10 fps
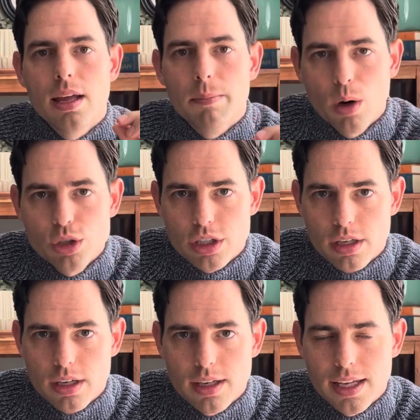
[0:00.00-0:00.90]

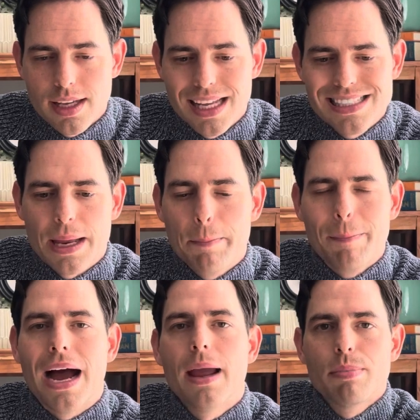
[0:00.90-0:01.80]
Emotion is a
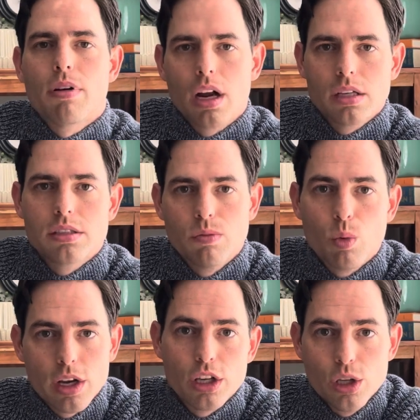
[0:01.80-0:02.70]
byproduct of
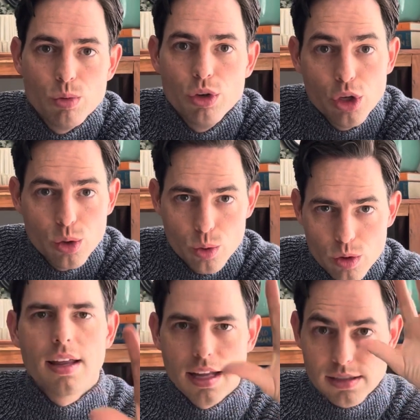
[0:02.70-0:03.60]
what you do.
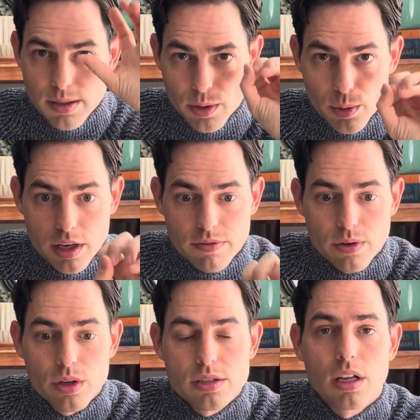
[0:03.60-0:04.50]
That's something we can
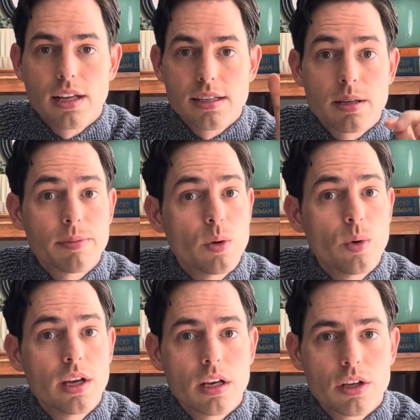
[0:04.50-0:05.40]
focus on. That's something we
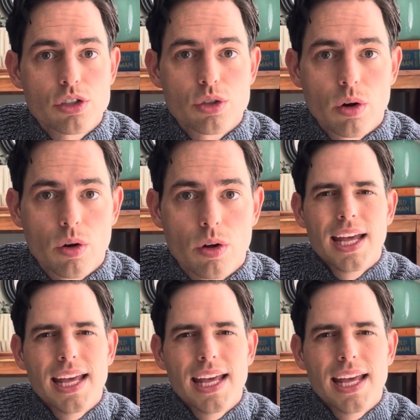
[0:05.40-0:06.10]
can control.